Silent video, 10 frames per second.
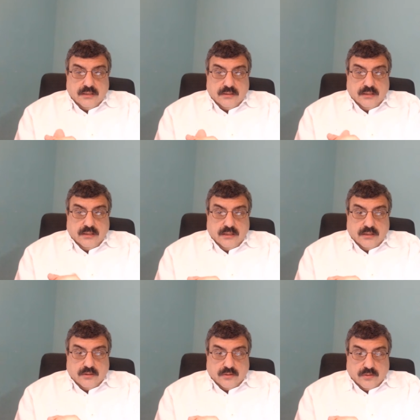
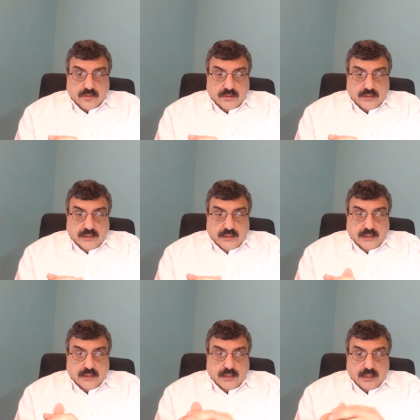the
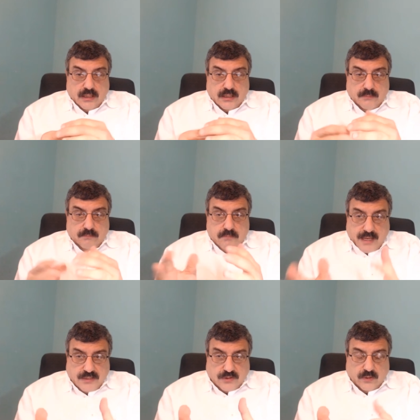early
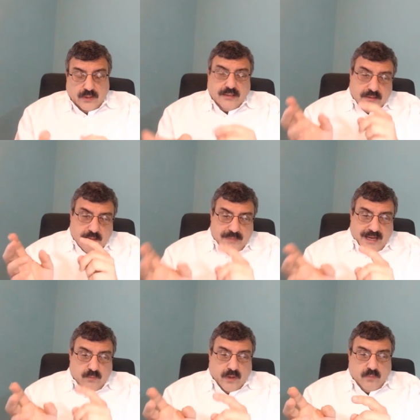mental, let me
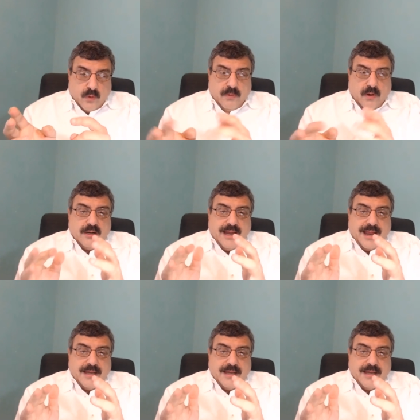add one more part,